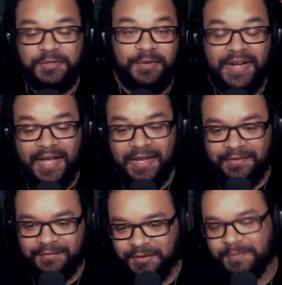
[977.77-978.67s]
29,
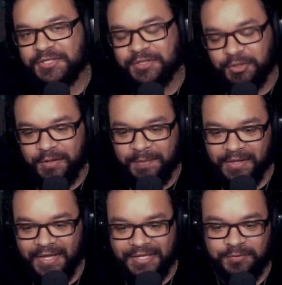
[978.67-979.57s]
almost 30
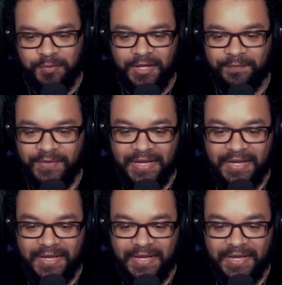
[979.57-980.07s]
mil as well.